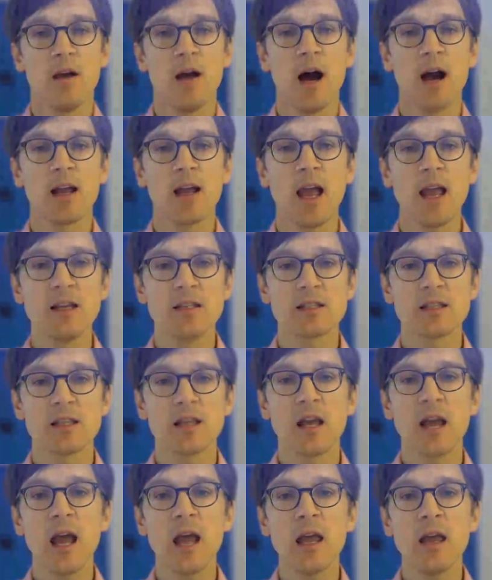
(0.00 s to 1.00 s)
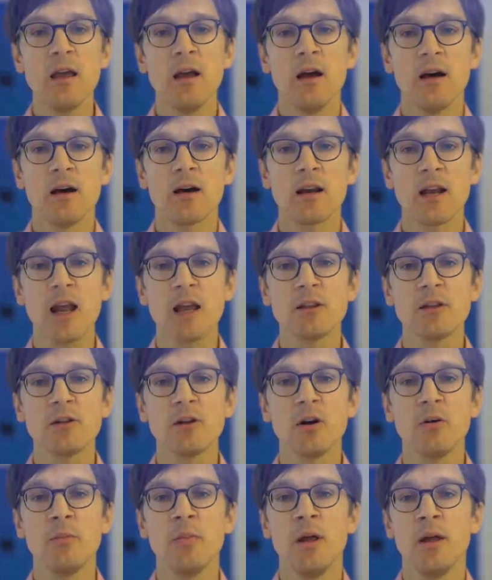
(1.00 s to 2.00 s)
against k
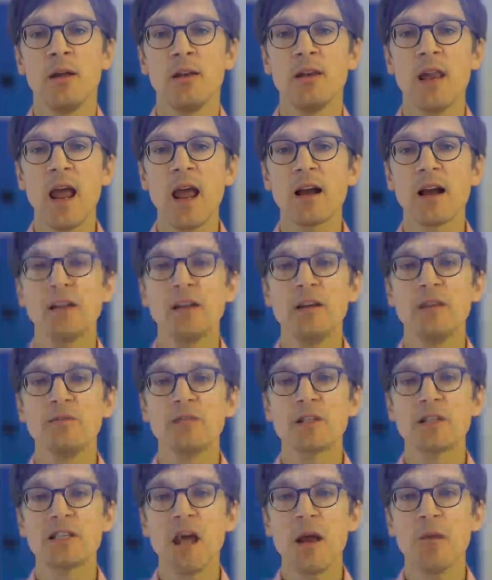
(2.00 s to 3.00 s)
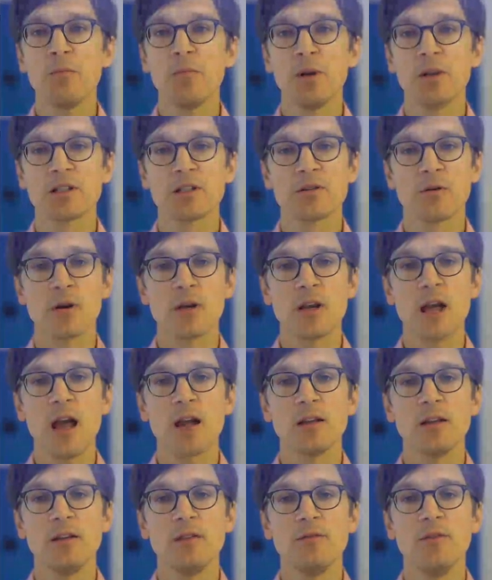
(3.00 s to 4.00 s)
random negative samples or
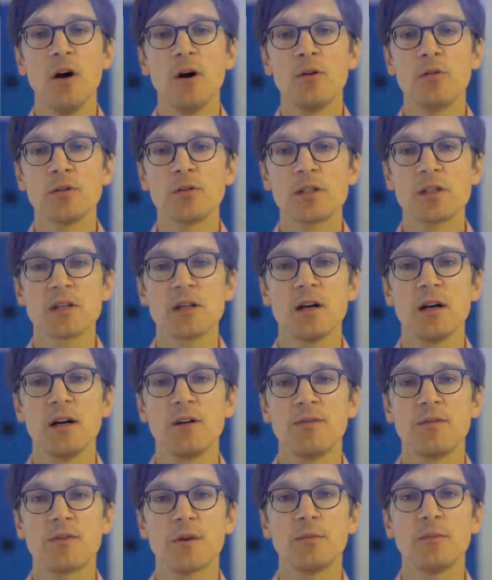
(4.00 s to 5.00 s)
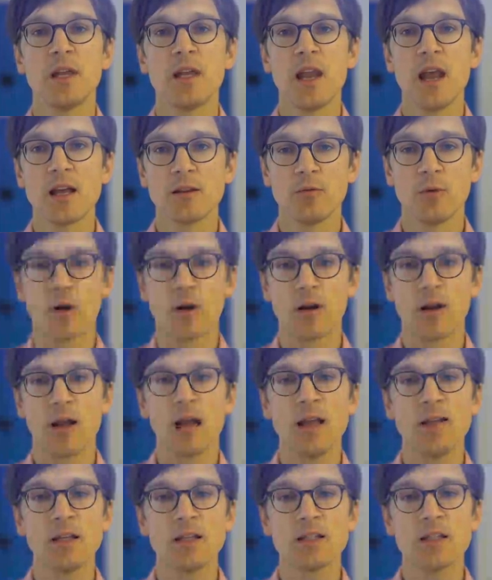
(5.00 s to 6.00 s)
negative nodes uh, from the network.
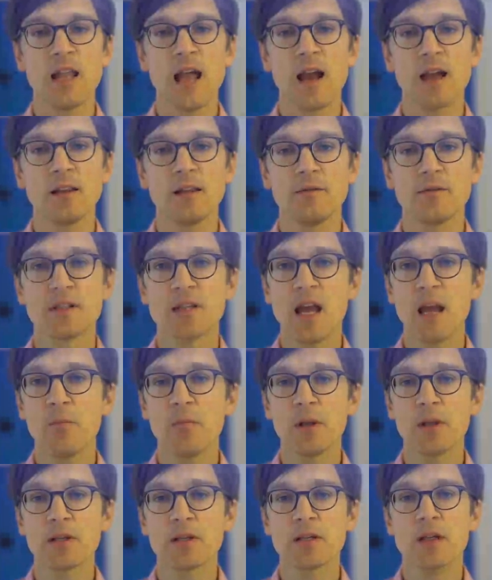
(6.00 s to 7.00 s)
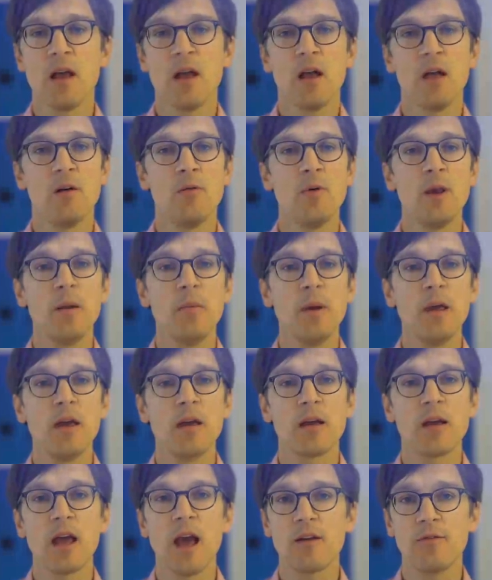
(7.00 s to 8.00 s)
And these negative samples will
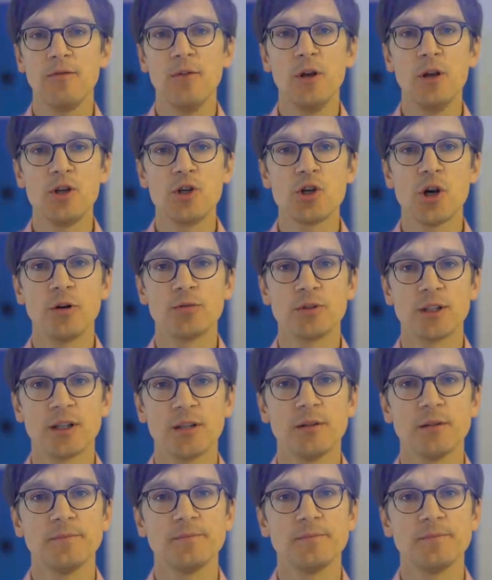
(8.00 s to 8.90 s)
be carefully chosen.